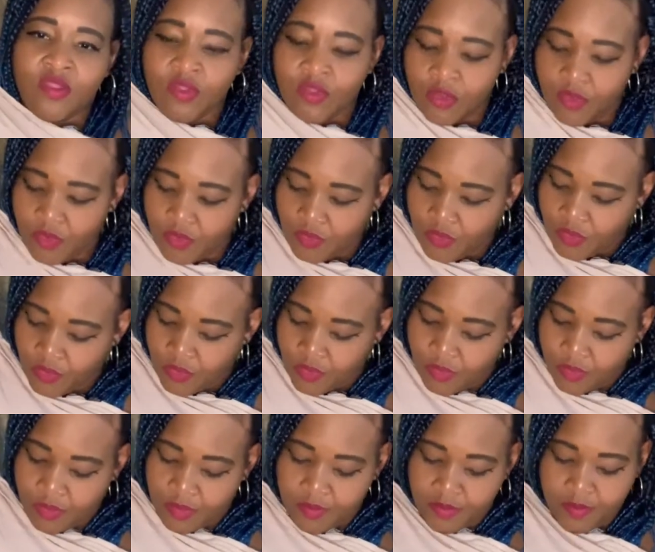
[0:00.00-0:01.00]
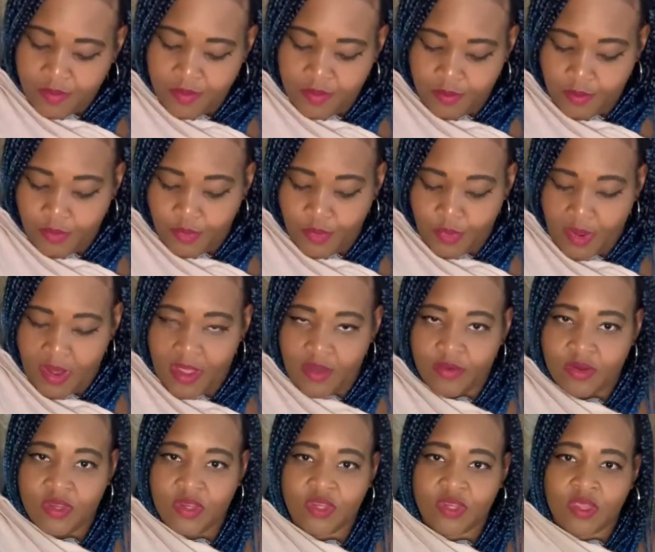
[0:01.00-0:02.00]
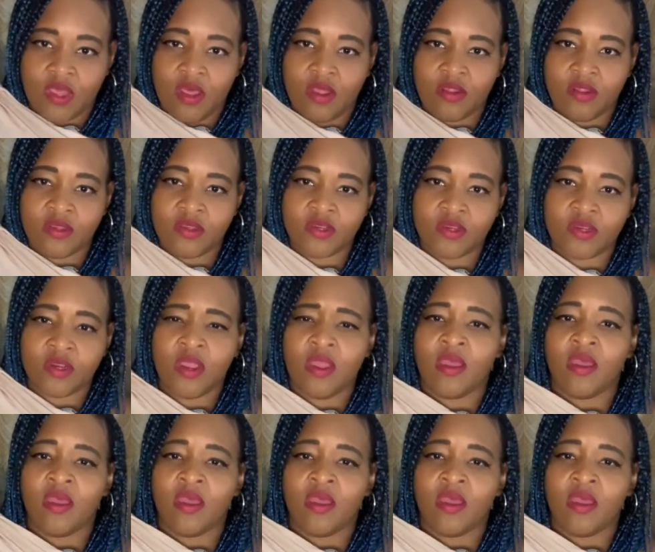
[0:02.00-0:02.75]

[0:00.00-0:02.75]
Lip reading: nude brownish color.